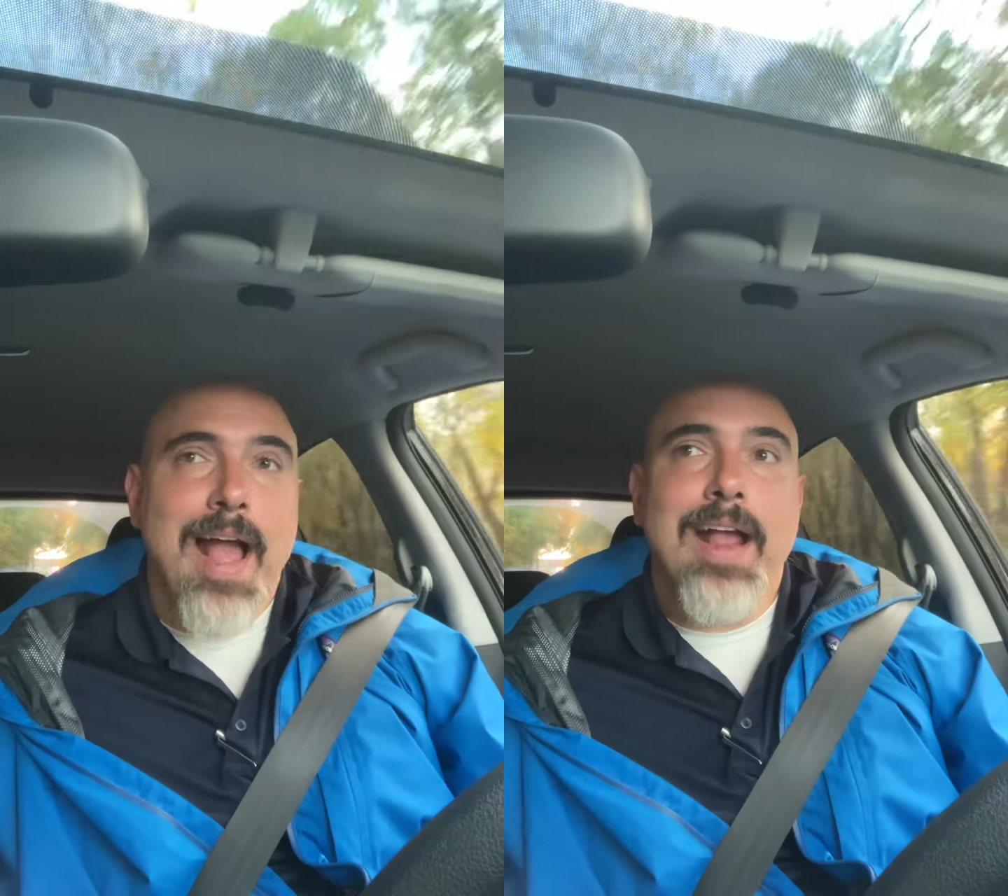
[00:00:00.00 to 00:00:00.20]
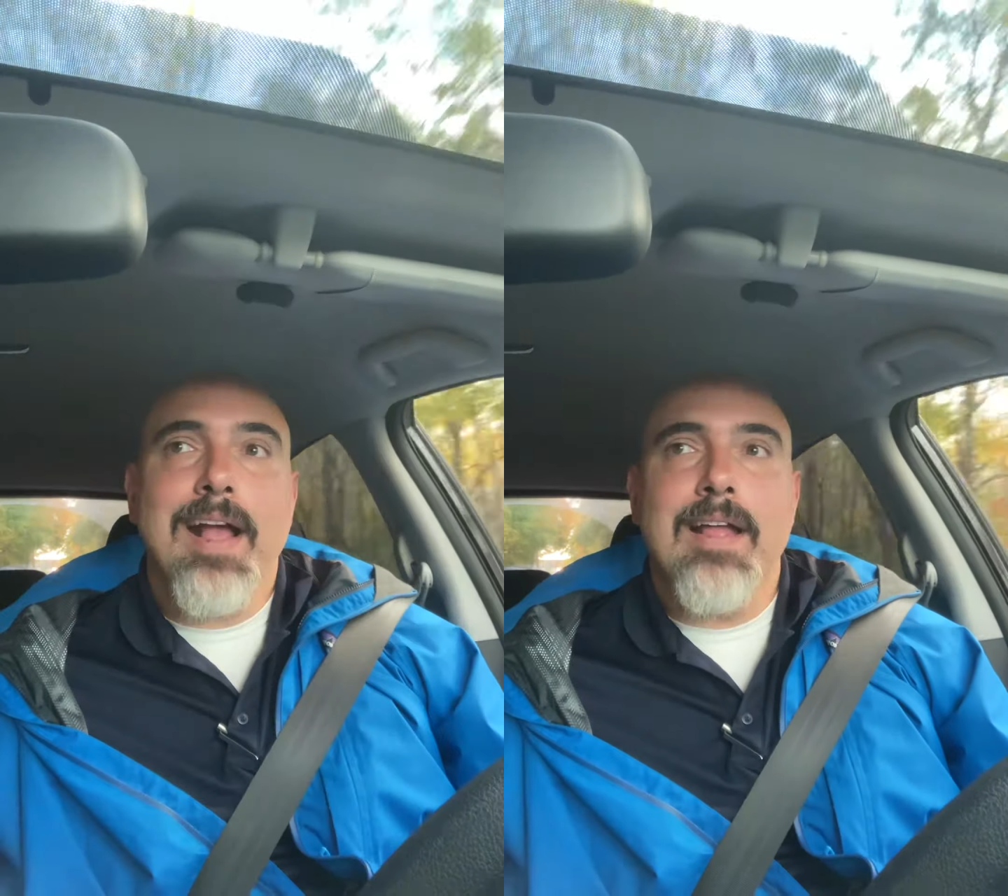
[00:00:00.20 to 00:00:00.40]

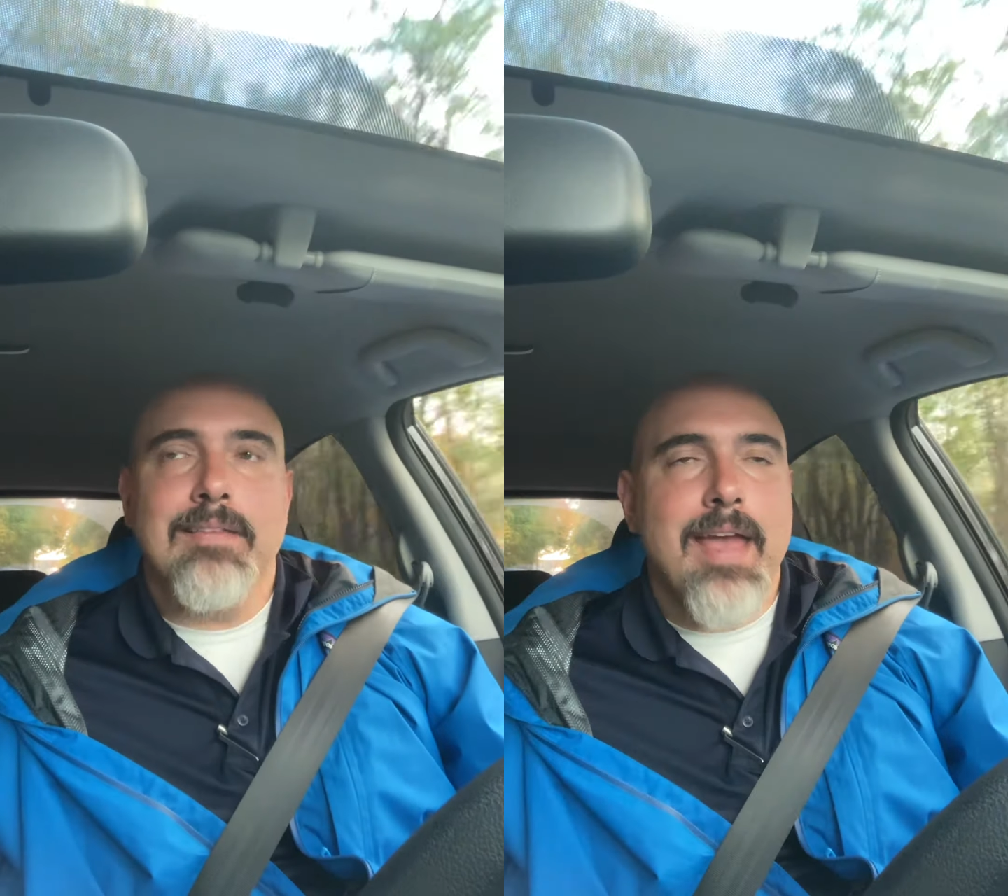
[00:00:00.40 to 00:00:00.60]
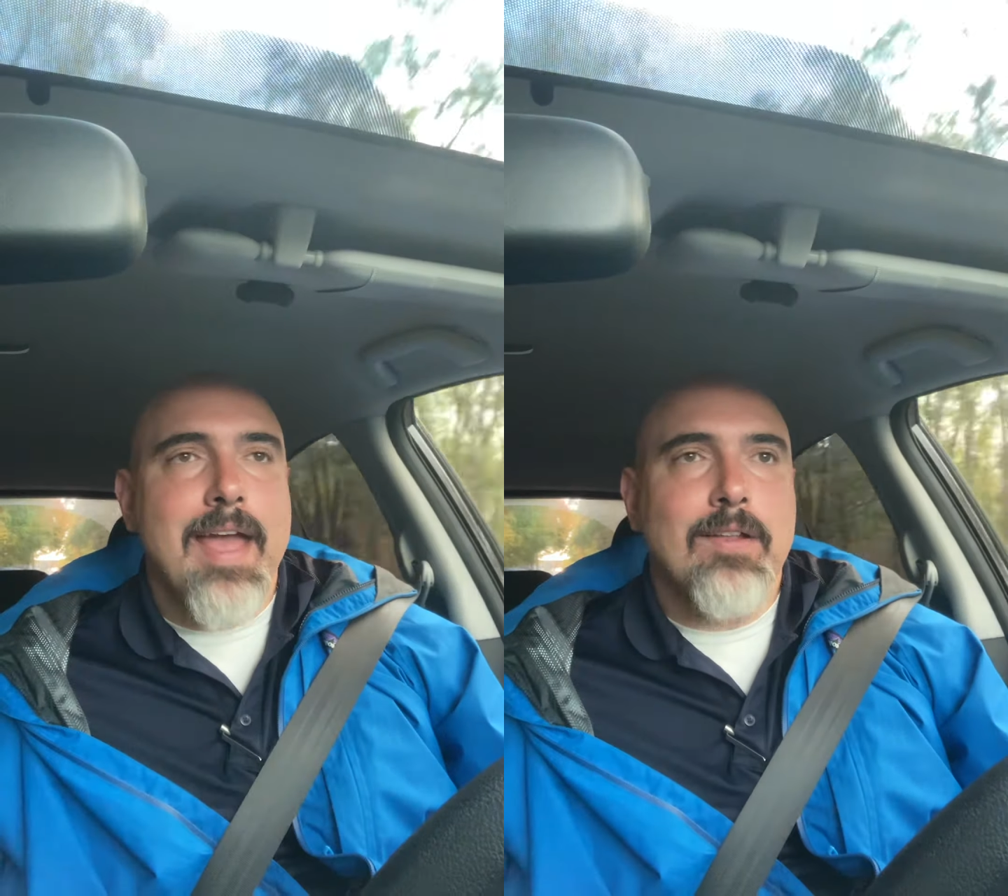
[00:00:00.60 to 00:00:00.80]
eye
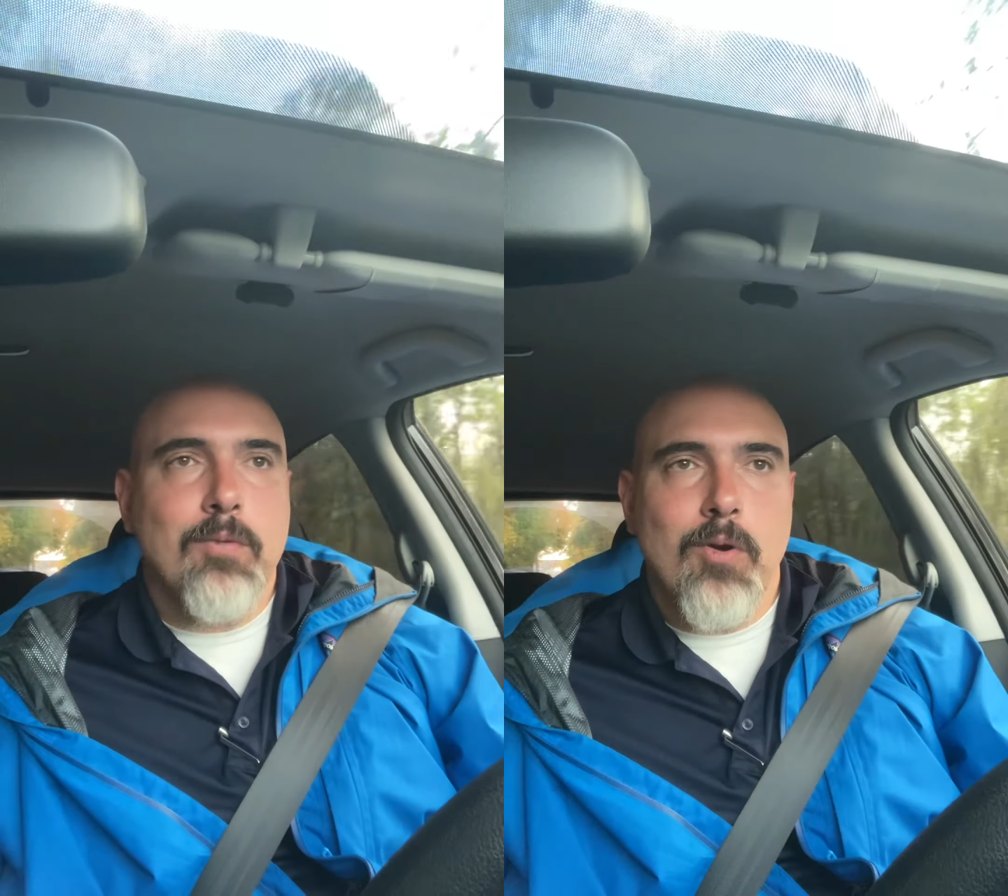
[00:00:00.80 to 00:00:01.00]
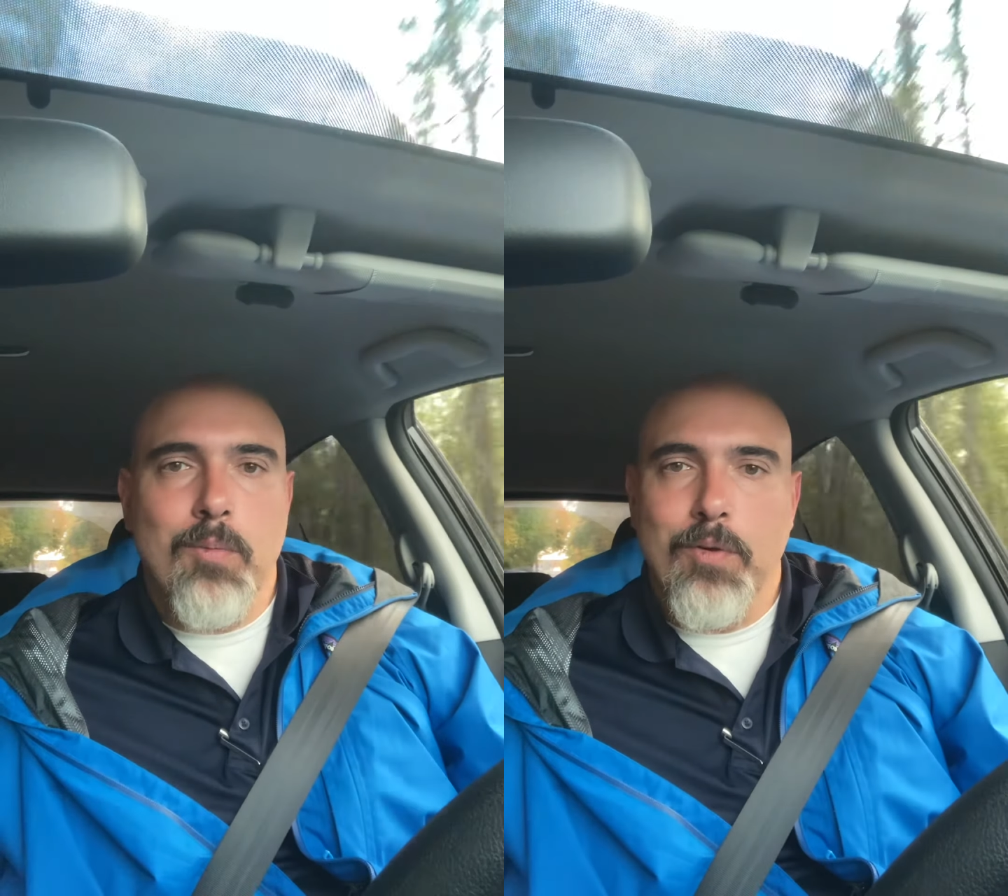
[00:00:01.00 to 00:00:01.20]
contact,
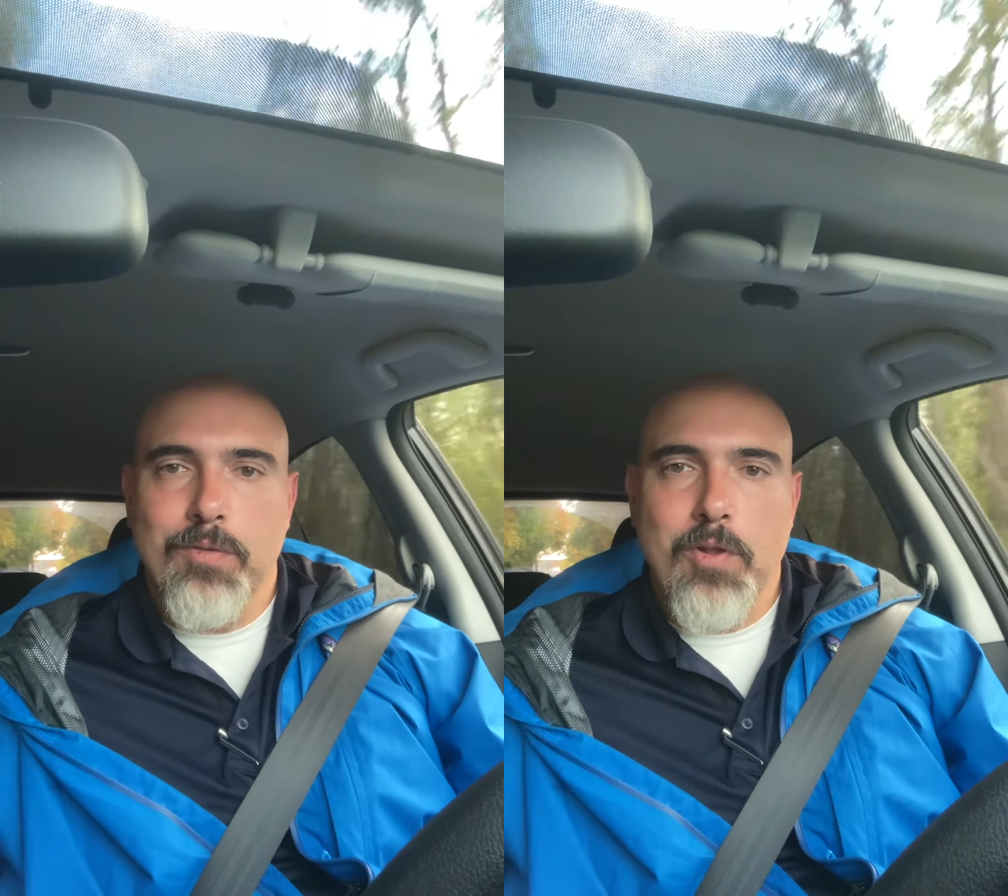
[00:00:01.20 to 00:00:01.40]
we're almost